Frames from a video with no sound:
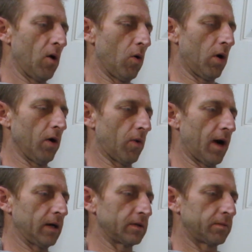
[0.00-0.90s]
or
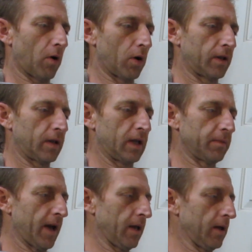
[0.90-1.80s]
otherwise
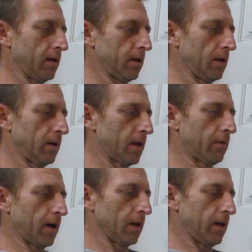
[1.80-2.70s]
participating
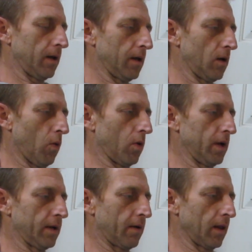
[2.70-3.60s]
directly or
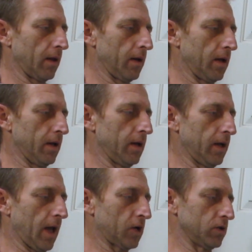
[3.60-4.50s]
indirectly in
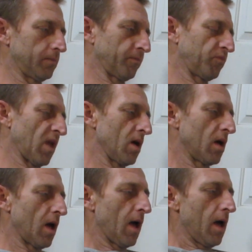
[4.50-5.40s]
any action.
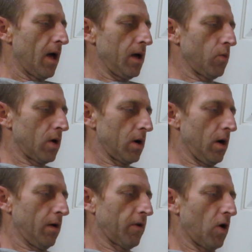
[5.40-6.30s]
A word
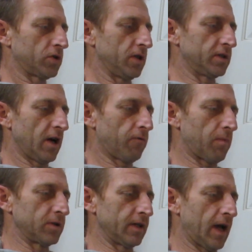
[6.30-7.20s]
of caution:
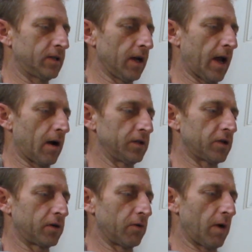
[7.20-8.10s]
self-representation carries
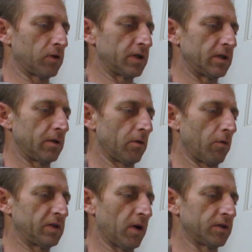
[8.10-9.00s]
certain
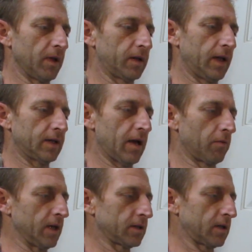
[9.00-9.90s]
responsibilities and
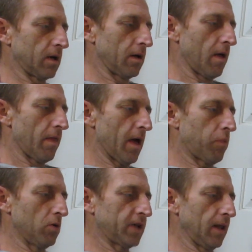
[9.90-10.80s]
risks that
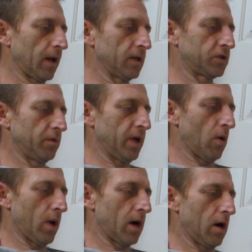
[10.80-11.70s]
pro se litigants should be
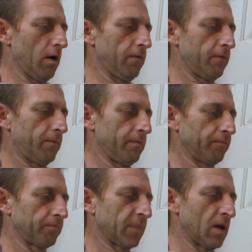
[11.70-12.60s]
aware of
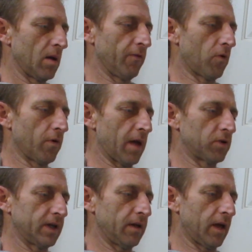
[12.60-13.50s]
before they
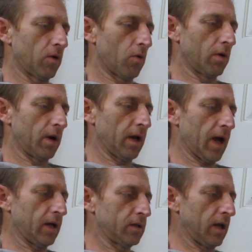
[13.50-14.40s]
proceed. The court
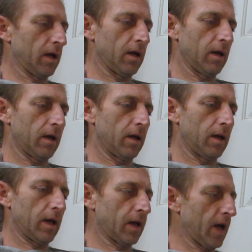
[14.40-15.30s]

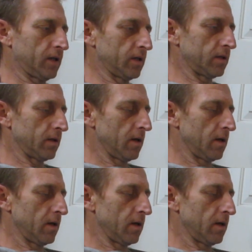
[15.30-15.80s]
encourages